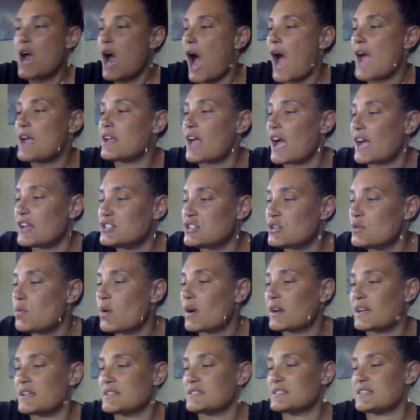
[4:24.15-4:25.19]
I, I do
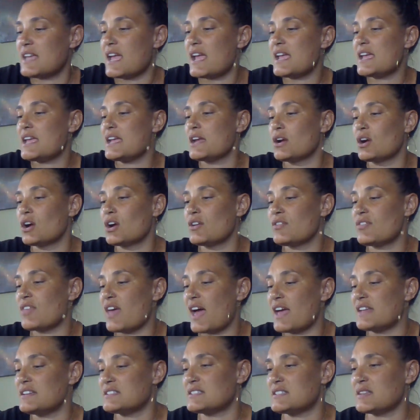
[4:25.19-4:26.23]
want to say here
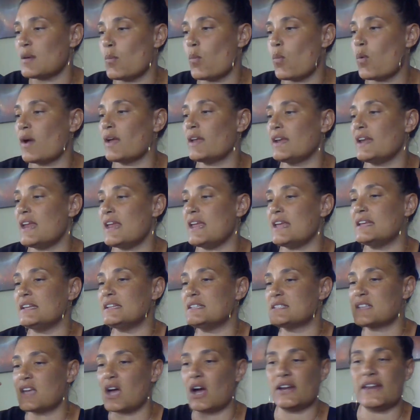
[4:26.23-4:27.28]
that someone
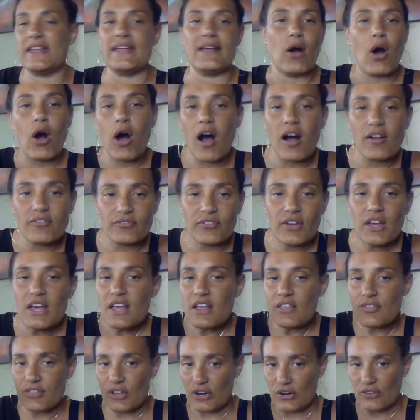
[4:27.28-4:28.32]
is cutting off
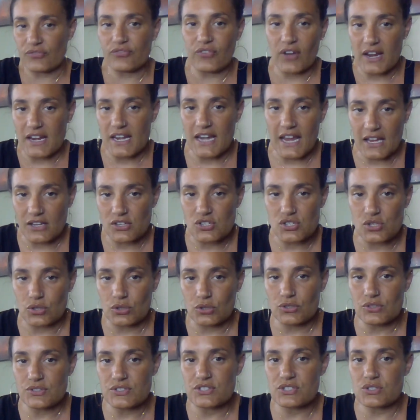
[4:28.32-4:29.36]
their
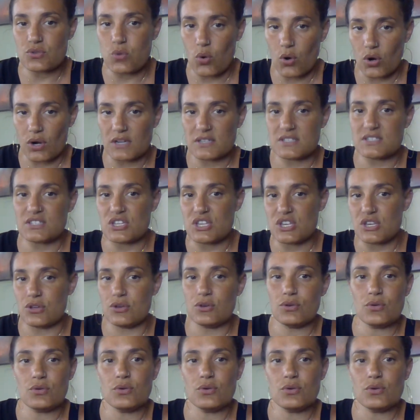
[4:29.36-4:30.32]
financials towards you